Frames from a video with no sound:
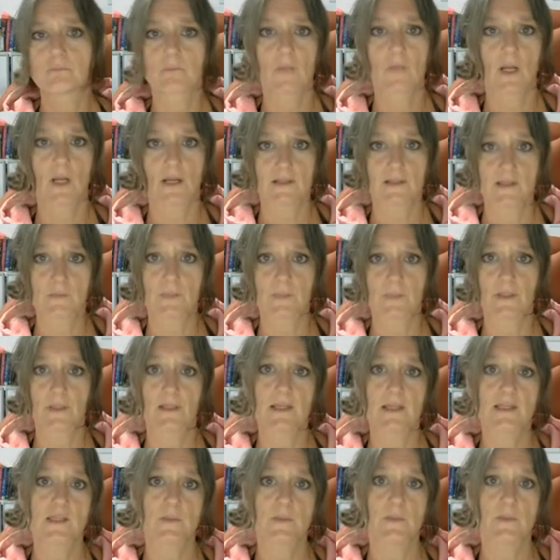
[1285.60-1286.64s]
as a
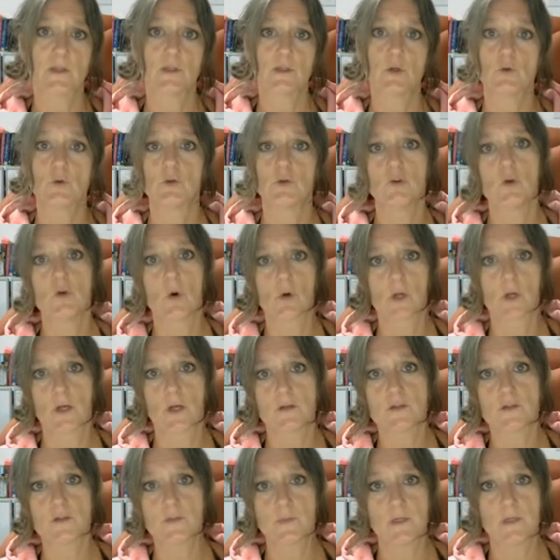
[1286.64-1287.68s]
policeman, you're not
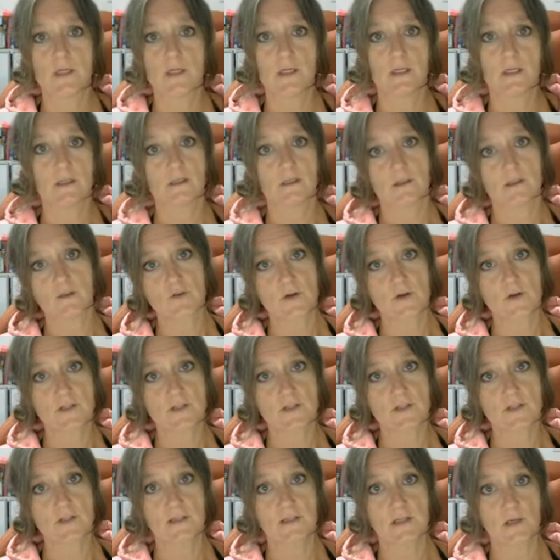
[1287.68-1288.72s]
going to be
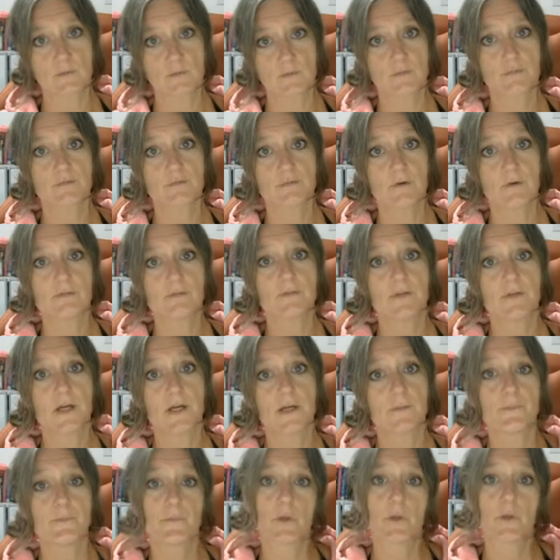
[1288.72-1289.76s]
interested in
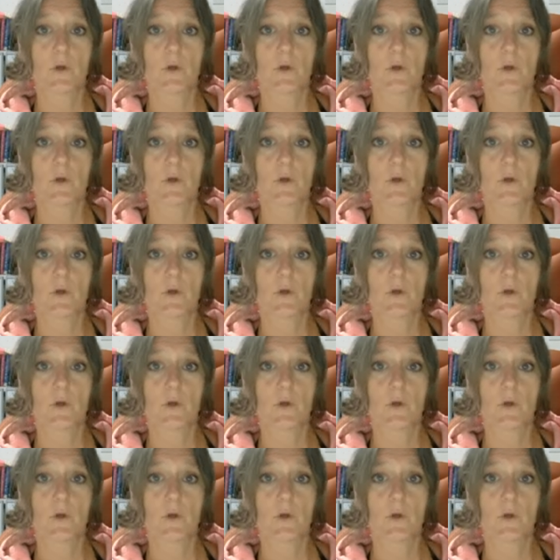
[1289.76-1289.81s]
profit.